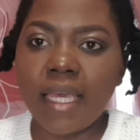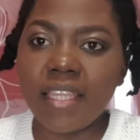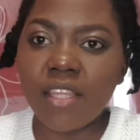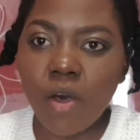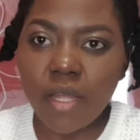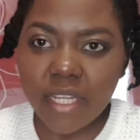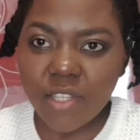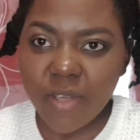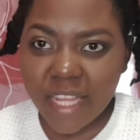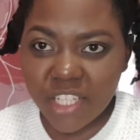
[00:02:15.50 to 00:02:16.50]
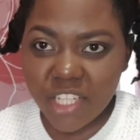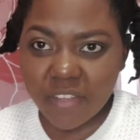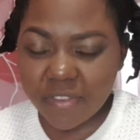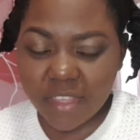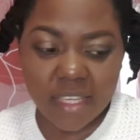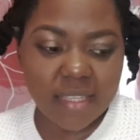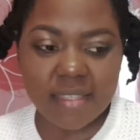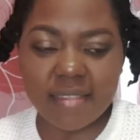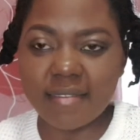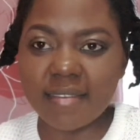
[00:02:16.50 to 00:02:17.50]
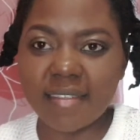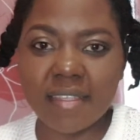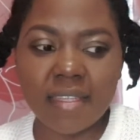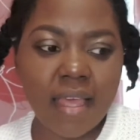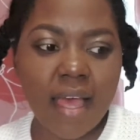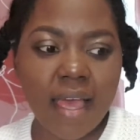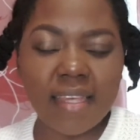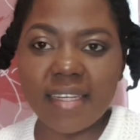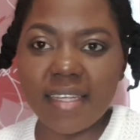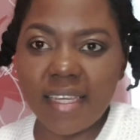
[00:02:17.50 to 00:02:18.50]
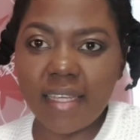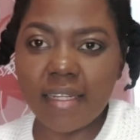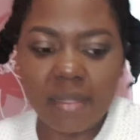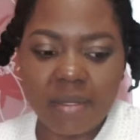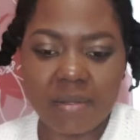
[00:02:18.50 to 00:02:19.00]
In order to achieve this, I need